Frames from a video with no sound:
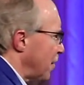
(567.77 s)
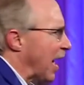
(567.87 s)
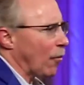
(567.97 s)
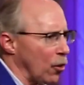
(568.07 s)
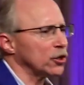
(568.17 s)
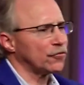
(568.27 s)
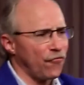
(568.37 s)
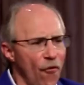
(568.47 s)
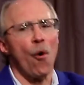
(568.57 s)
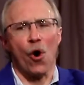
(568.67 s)
that was
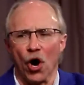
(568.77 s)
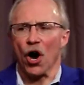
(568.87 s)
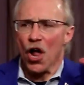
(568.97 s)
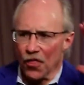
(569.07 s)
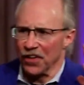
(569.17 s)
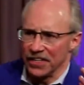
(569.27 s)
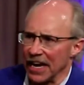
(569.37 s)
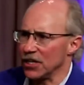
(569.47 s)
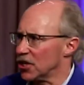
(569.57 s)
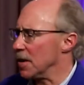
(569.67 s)
for the
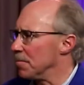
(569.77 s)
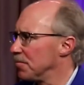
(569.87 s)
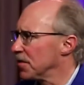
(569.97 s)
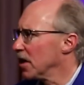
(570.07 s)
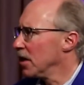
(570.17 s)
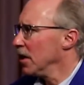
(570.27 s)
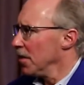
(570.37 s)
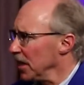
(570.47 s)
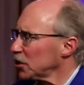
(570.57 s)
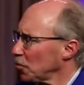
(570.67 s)
nation.
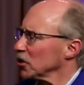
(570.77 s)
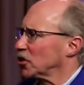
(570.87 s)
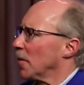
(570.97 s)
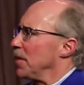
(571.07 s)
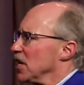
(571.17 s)
This was to